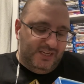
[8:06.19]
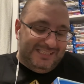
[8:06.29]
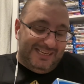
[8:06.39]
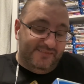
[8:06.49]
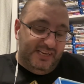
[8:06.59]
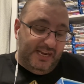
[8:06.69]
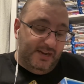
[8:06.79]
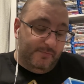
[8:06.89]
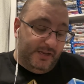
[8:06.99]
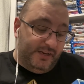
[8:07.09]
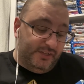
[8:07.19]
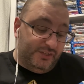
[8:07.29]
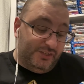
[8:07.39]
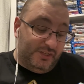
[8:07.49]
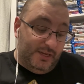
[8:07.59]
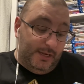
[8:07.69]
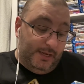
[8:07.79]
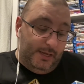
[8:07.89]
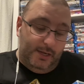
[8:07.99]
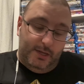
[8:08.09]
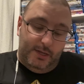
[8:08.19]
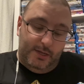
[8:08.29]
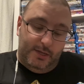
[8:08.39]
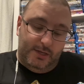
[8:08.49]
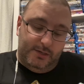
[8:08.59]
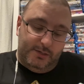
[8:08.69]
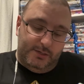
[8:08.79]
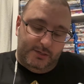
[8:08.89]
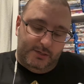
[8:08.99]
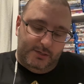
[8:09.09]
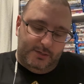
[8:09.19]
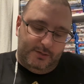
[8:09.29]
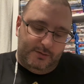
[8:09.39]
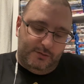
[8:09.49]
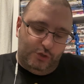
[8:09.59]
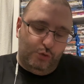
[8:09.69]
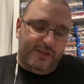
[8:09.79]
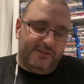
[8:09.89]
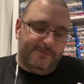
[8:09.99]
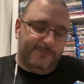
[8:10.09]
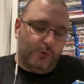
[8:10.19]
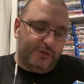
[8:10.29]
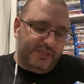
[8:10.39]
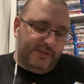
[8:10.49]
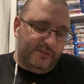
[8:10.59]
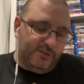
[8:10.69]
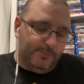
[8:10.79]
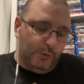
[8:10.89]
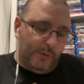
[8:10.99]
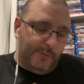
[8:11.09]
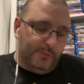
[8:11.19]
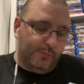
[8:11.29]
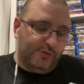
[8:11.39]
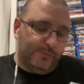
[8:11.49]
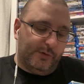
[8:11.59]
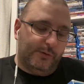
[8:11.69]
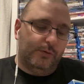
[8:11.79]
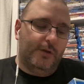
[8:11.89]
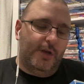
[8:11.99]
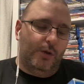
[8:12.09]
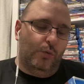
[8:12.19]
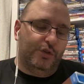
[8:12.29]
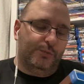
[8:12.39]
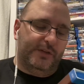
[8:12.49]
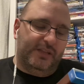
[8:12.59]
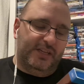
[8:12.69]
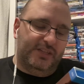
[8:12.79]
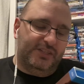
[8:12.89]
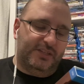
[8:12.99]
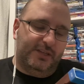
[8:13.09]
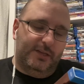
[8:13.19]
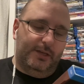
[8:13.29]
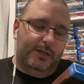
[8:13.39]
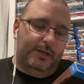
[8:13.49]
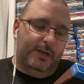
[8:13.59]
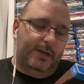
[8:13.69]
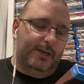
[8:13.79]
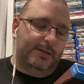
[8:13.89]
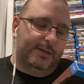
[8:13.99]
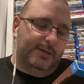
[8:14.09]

78 minutes, and 2014 this Blu-ray was released, and